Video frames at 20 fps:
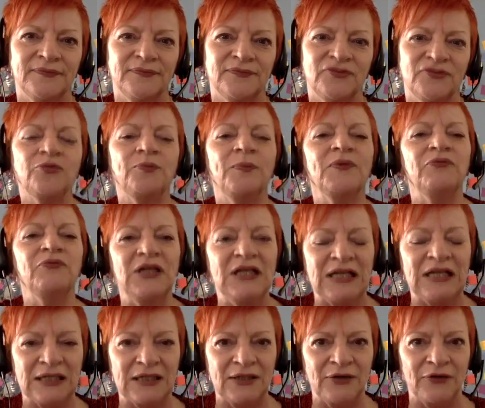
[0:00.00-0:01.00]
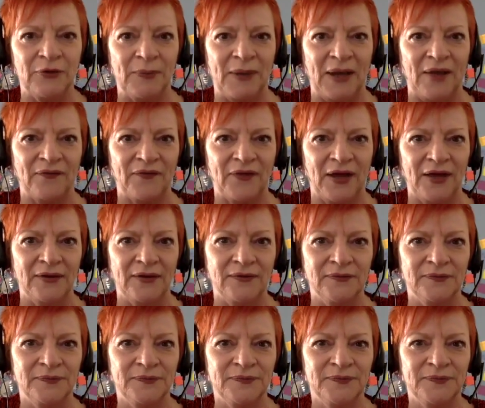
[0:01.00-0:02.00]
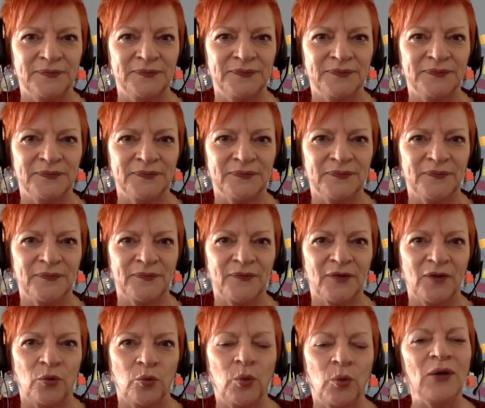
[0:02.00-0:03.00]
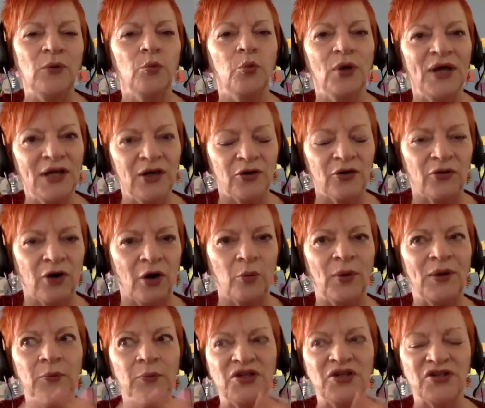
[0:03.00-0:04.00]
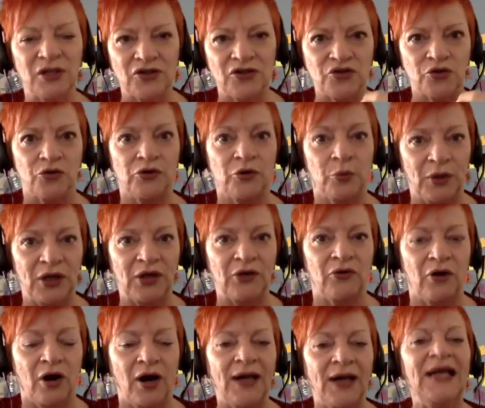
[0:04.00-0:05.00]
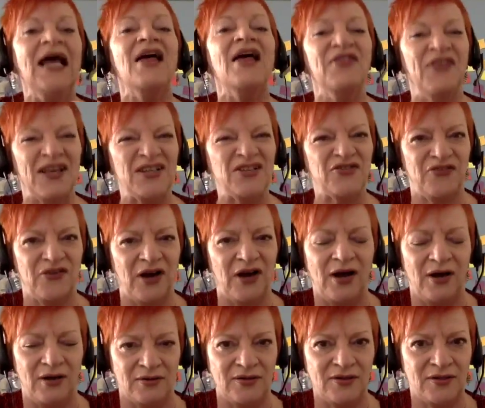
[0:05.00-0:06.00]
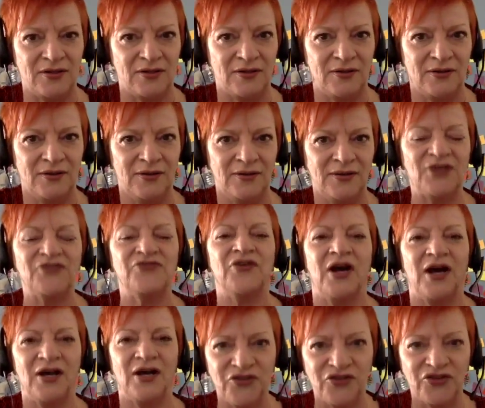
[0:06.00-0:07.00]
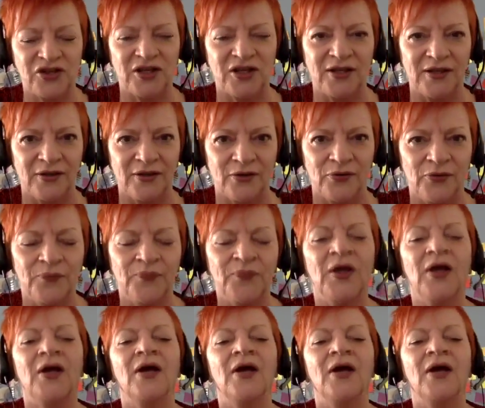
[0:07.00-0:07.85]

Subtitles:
Just be really clear about that. When we cry, when we tell a story and we cry, that's for us. That's for us to heal.